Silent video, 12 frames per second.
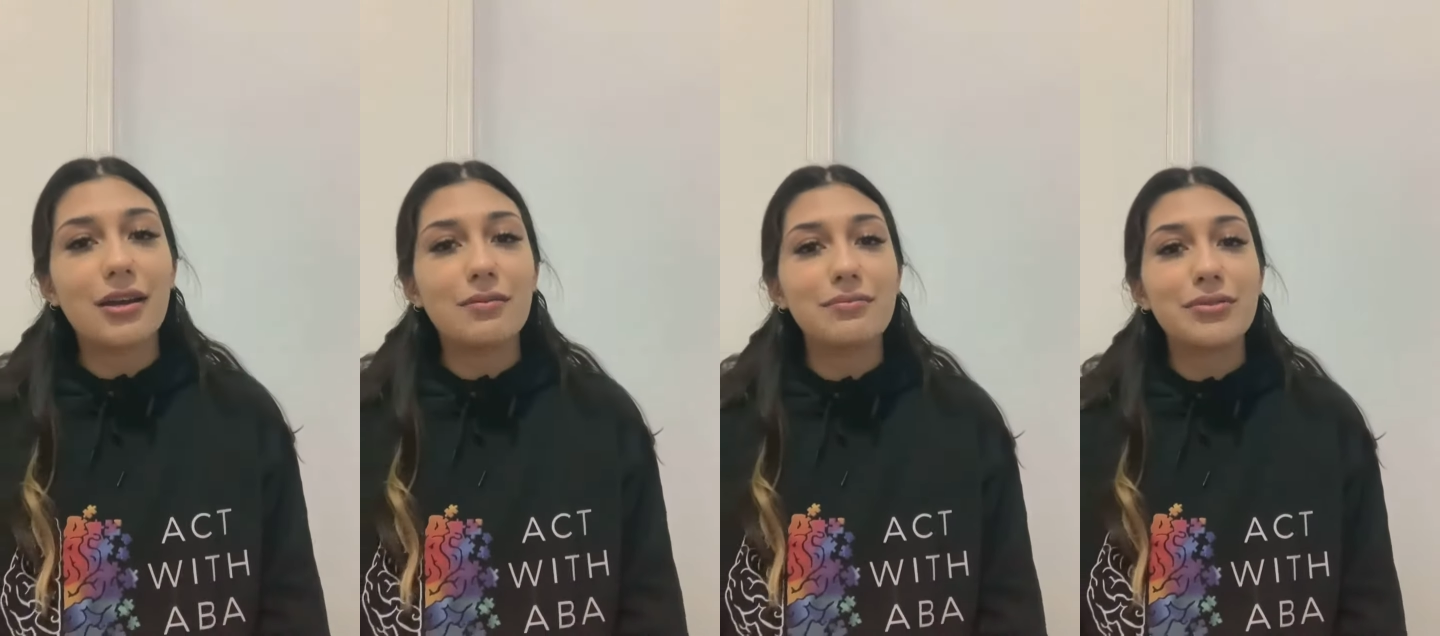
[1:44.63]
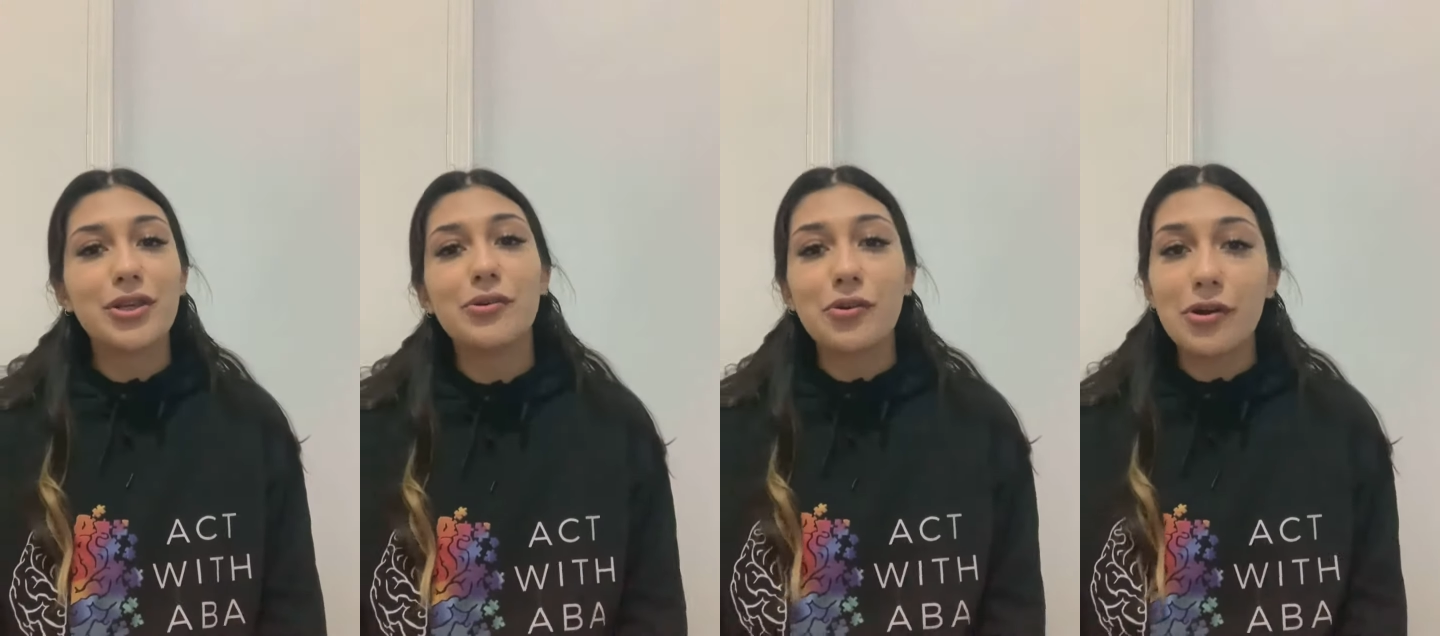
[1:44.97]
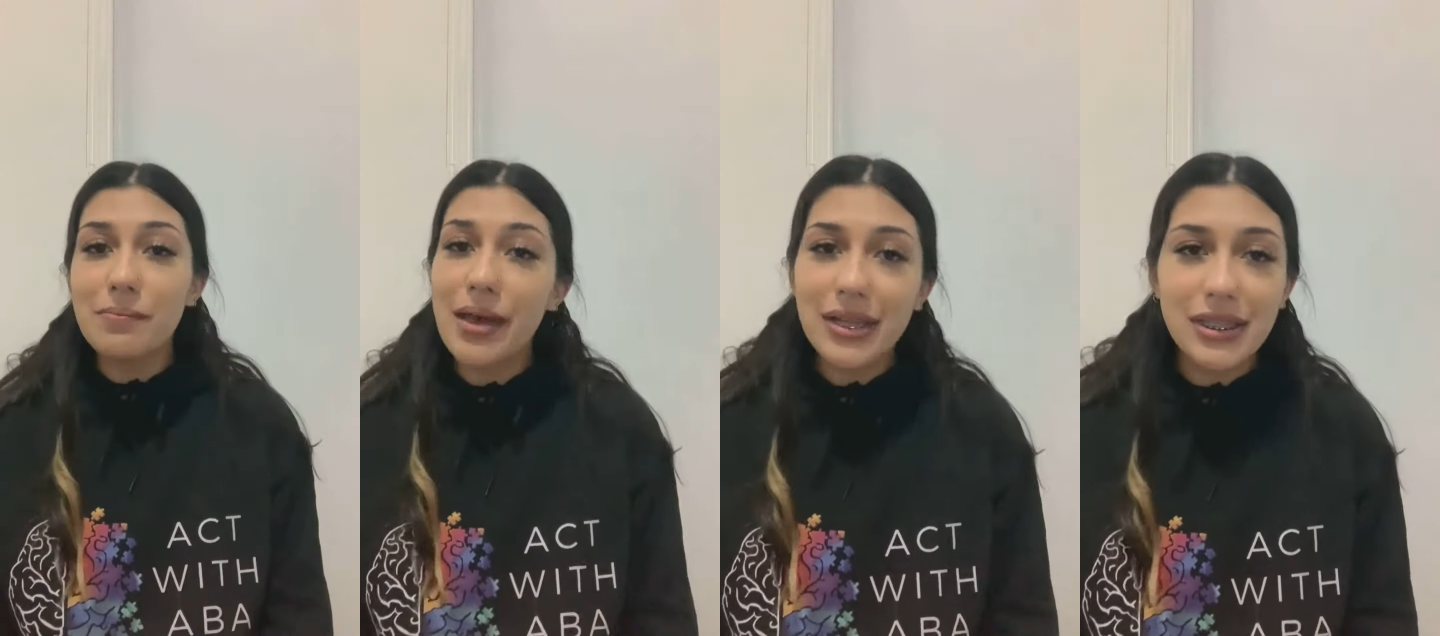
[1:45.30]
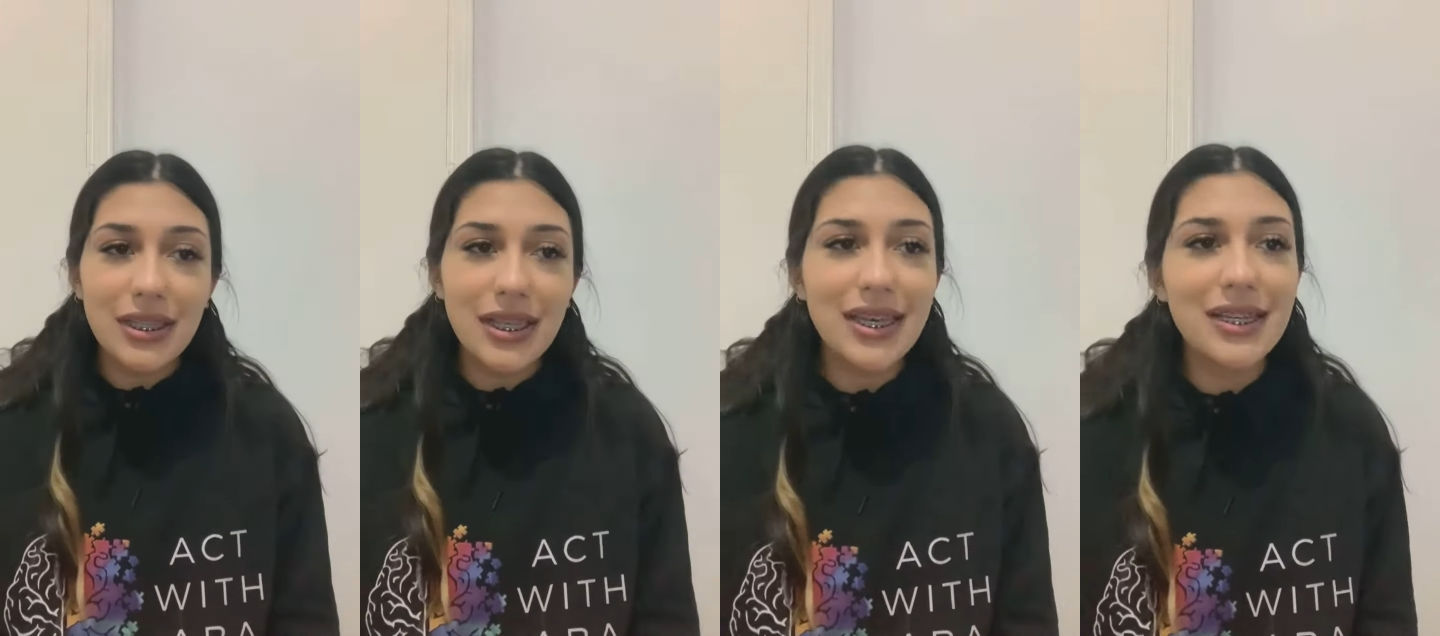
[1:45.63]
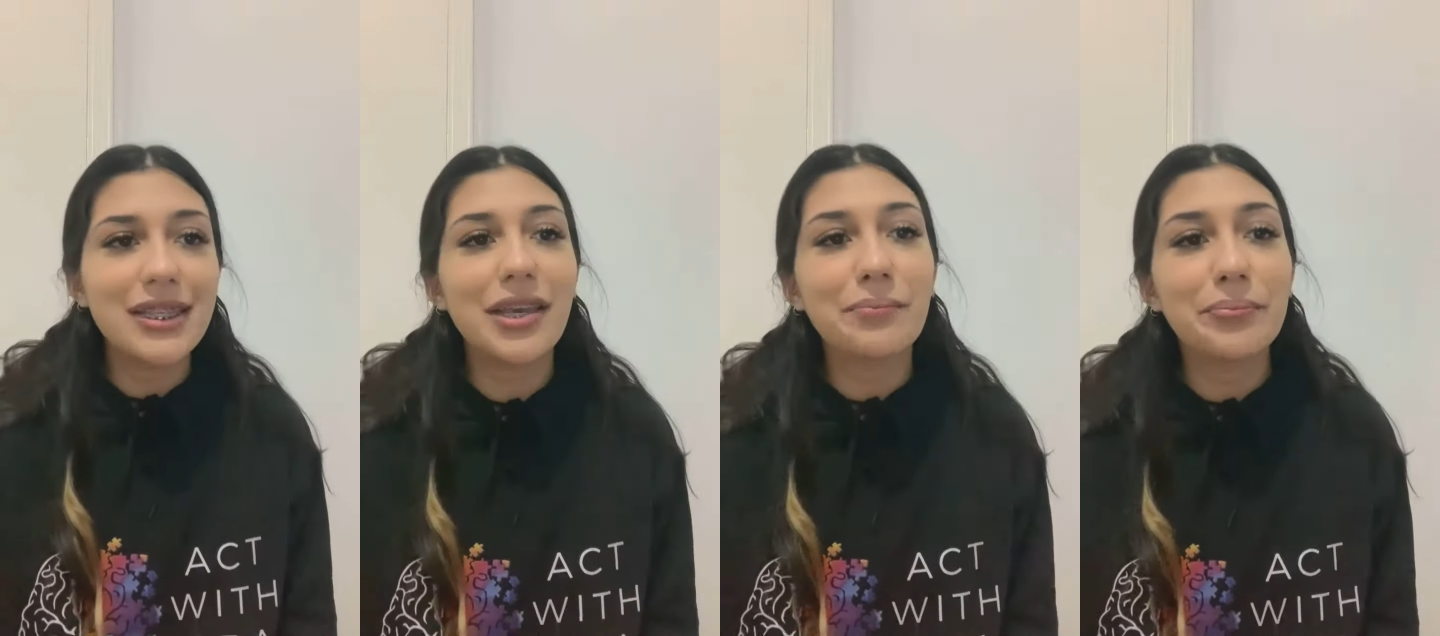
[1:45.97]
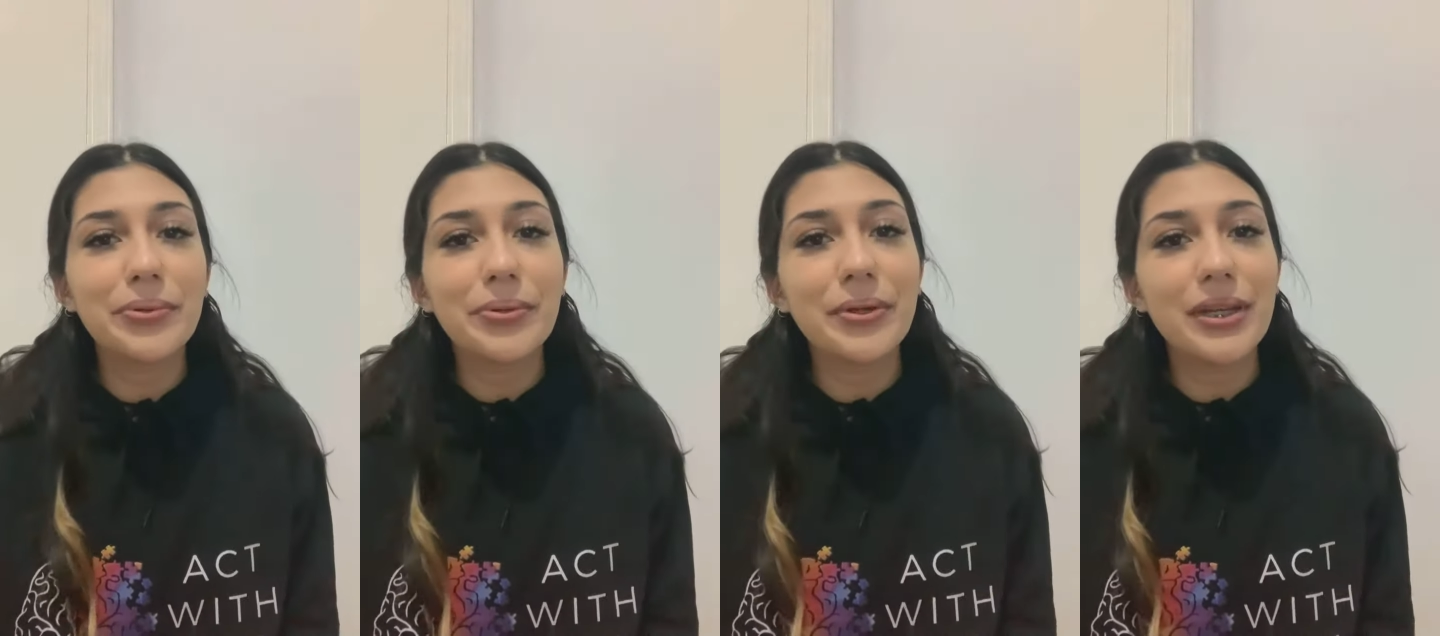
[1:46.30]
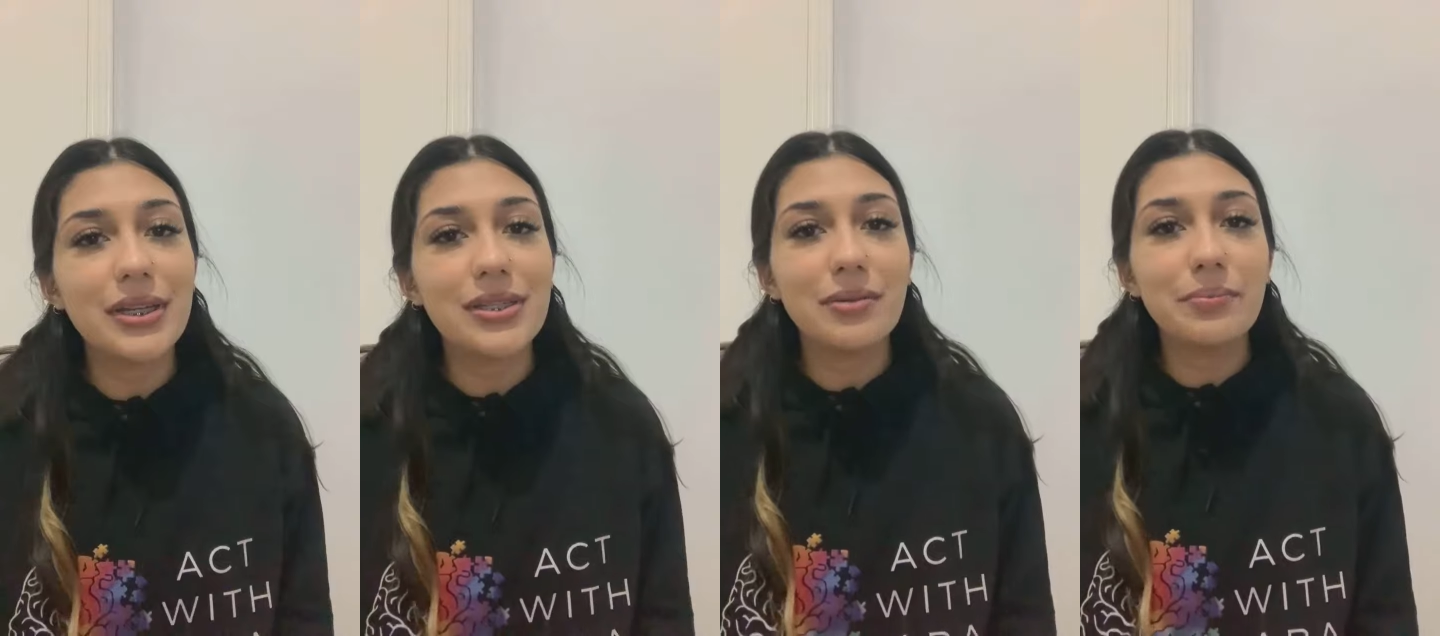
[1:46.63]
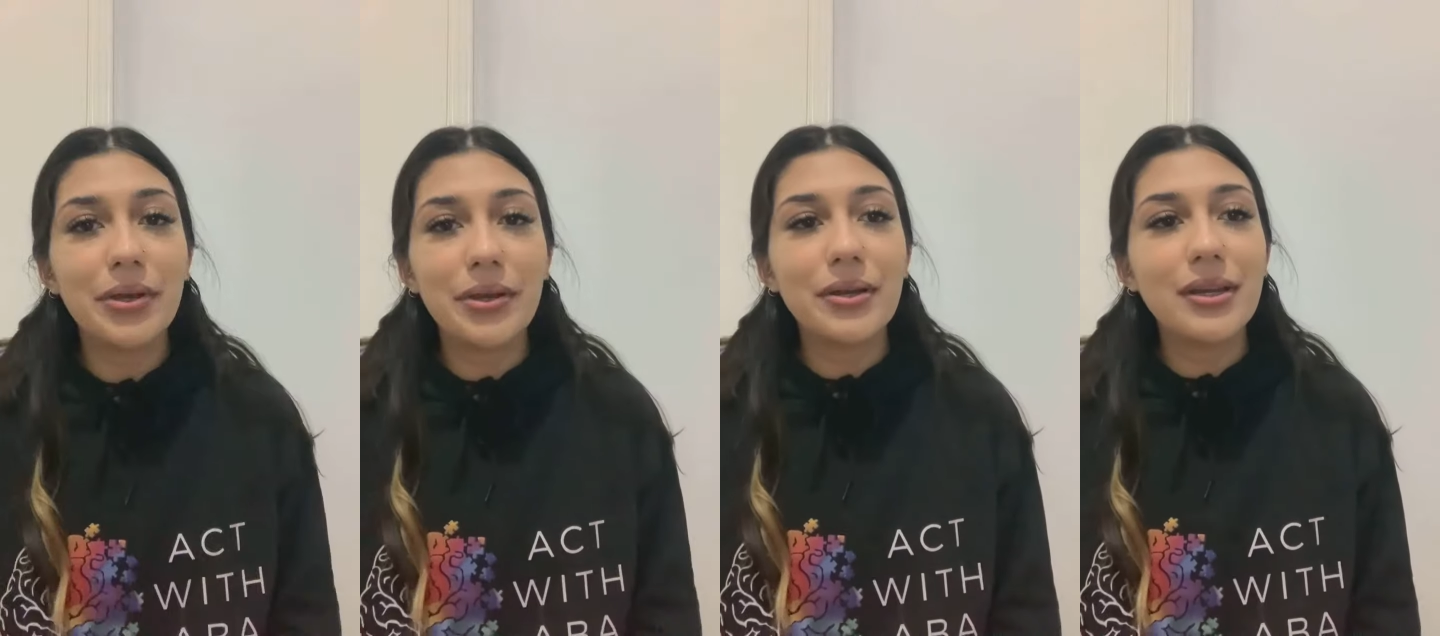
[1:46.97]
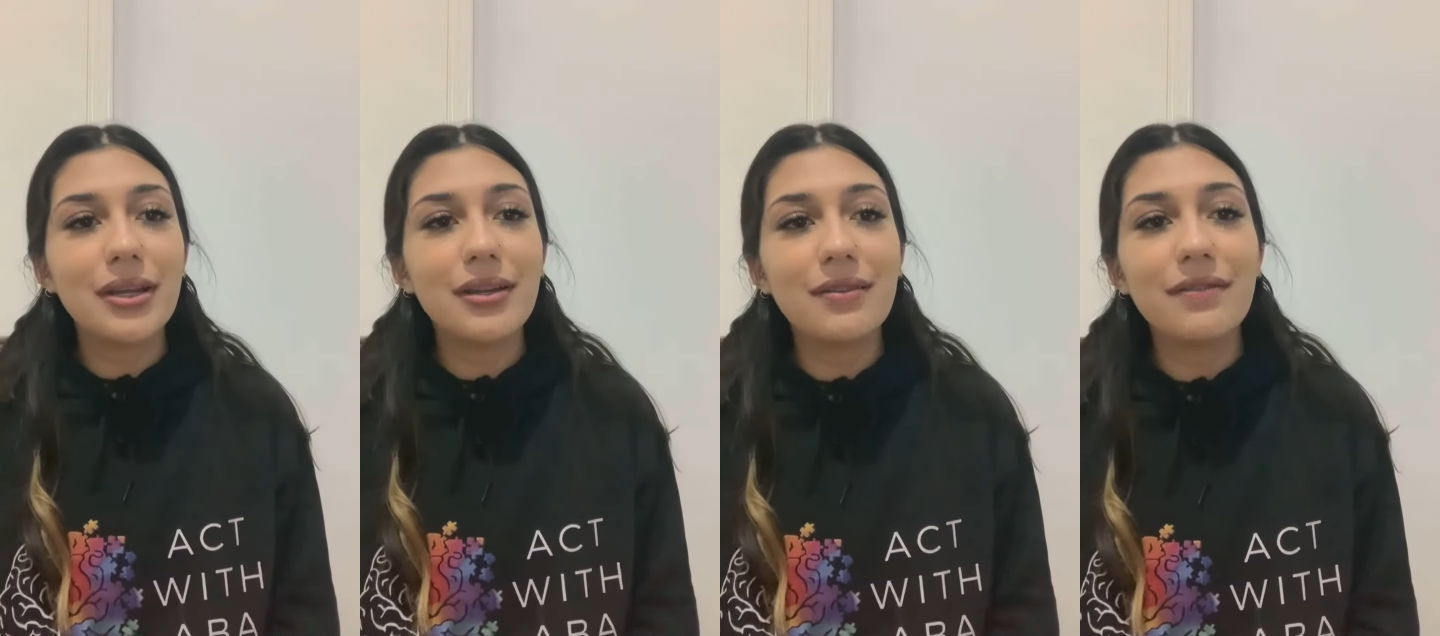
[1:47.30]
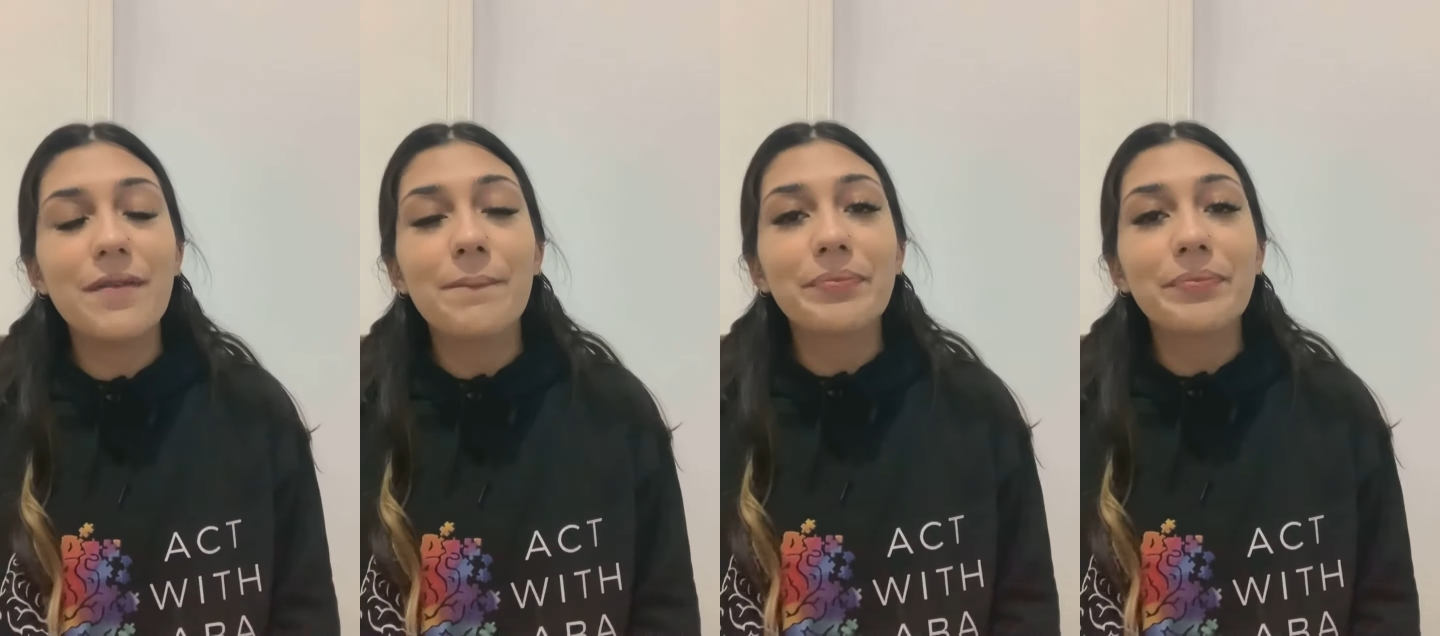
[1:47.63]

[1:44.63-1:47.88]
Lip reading: So going back to the example, it is imperative